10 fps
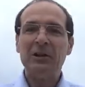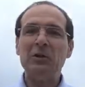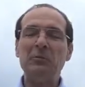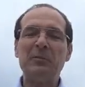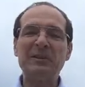
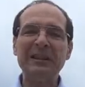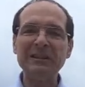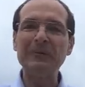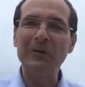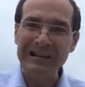who
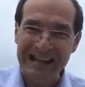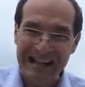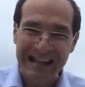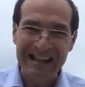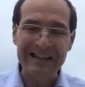predicted for
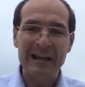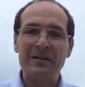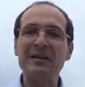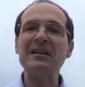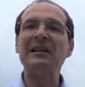years
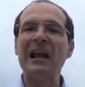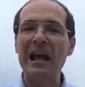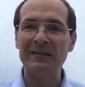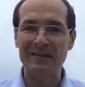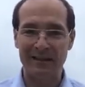the
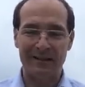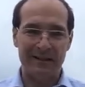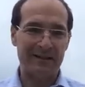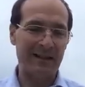decline of cities.